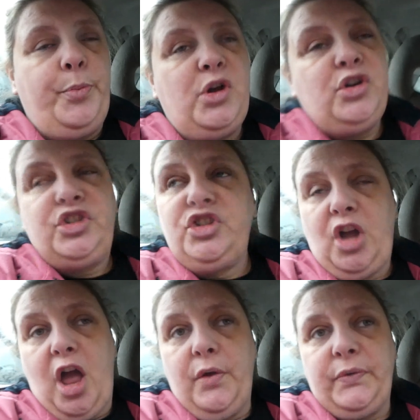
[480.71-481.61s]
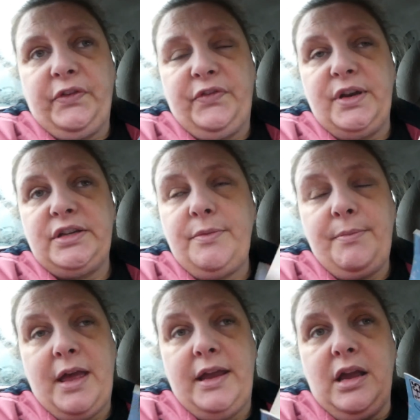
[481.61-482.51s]
books to go to finish
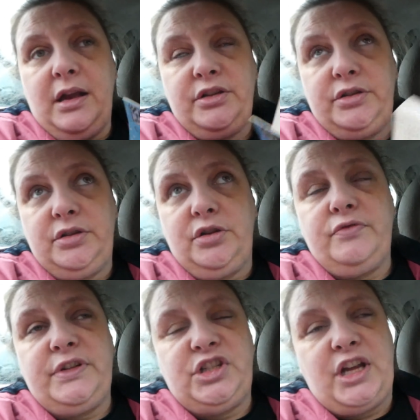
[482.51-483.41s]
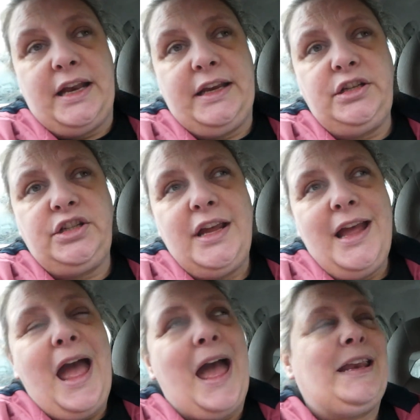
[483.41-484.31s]
my Goodreads challenge,
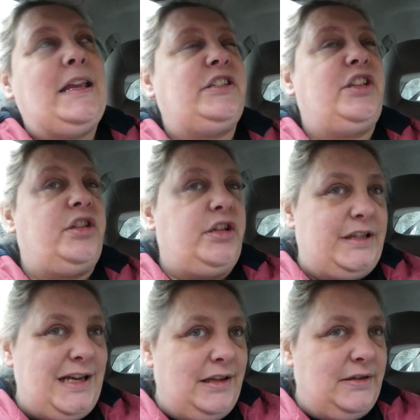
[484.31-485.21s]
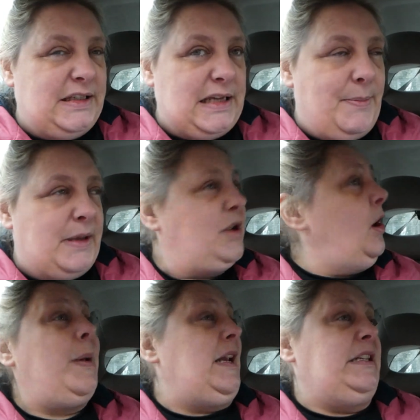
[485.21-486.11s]
and it is the 13th of December, so
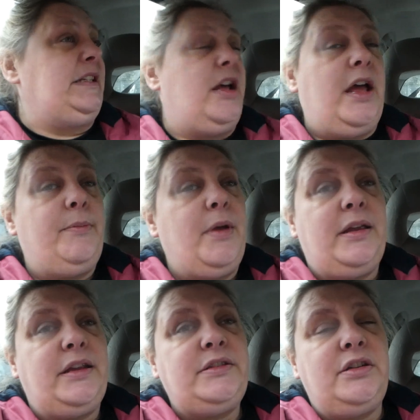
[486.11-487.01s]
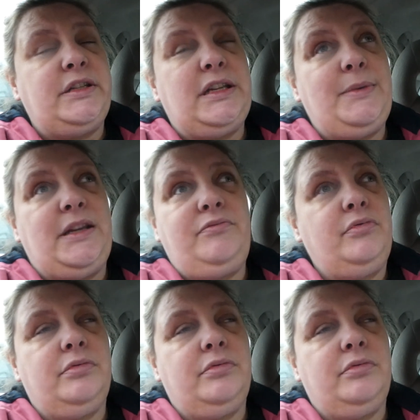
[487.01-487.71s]
I've got plenty of time. It's not going to take me